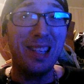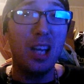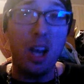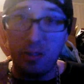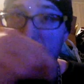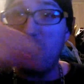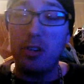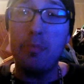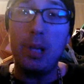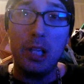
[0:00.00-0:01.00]
of the
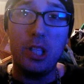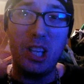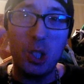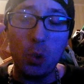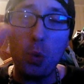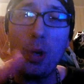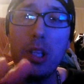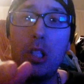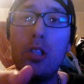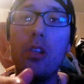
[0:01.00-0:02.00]
first paycheck,
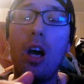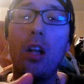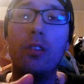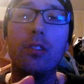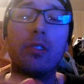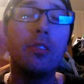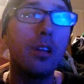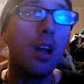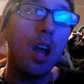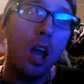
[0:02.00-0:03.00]
twenty-two dollars.
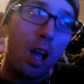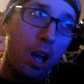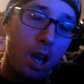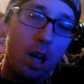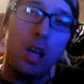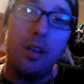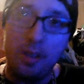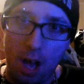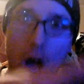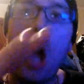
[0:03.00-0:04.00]
It's
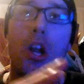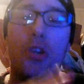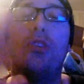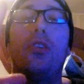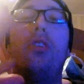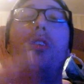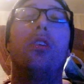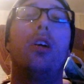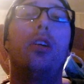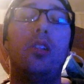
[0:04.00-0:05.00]
a hundred to
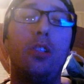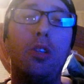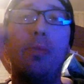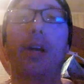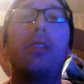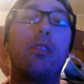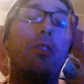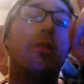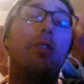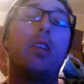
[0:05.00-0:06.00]
uh, to
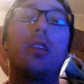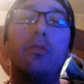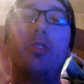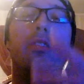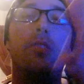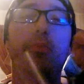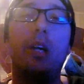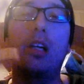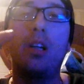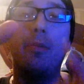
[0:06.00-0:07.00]
bossagoogle.com,
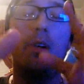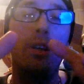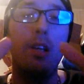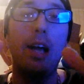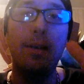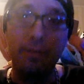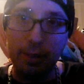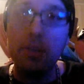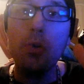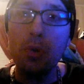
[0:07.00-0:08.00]
youtube.com, all that.
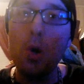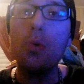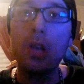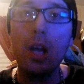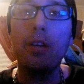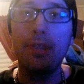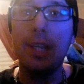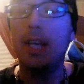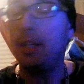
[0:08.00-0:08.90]
So no doubt, yeah.